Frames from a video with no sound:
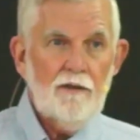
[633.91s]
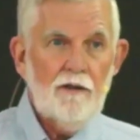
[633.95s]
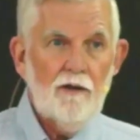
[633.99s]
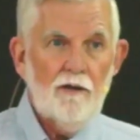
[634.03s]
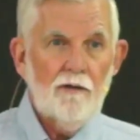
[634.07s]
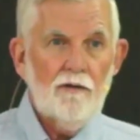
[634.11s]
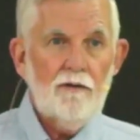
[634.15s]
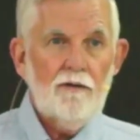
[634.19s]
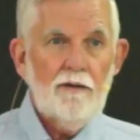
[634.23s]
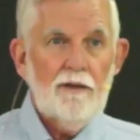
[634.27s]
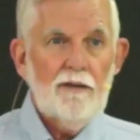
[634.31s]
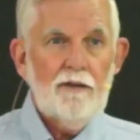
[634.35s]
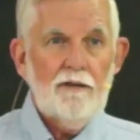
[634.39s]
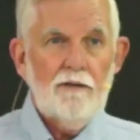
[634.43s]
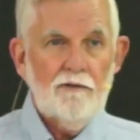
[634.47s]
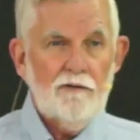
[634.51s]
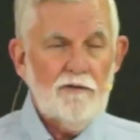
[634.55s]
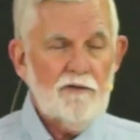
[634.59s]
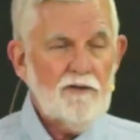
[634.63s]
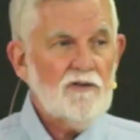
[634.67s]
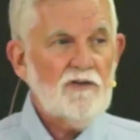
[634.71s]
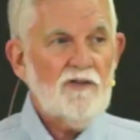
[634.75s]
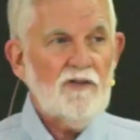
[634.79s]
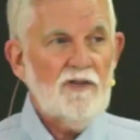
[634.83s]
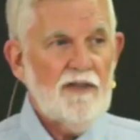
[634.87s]
You know,
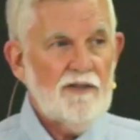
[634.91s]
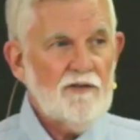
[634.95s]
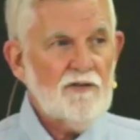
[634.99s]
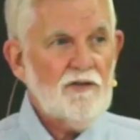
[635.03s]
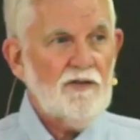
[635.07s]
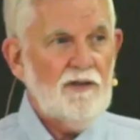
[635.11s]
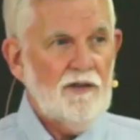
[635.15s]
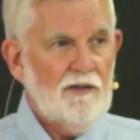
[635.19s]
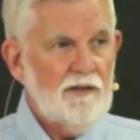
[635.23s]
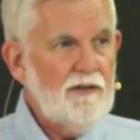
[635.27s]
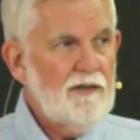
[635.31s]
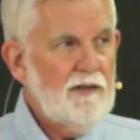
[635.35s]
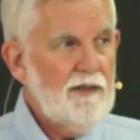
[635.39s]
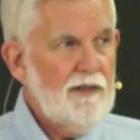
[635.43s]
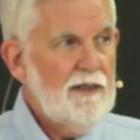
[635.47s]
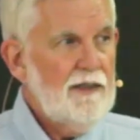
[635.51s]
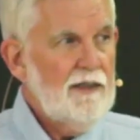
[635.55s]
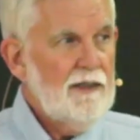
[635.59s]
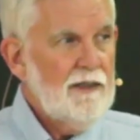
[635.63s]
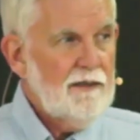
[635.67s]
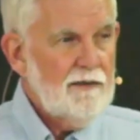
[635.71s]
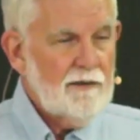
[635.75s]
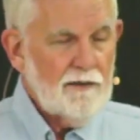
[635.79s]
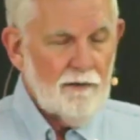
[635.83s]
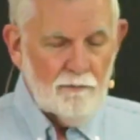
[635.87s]
you just listen
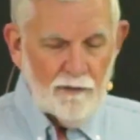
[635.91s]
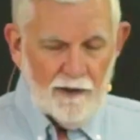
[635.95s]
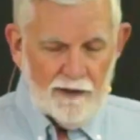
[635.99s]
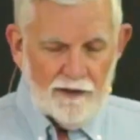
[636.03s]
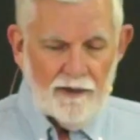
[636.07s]
to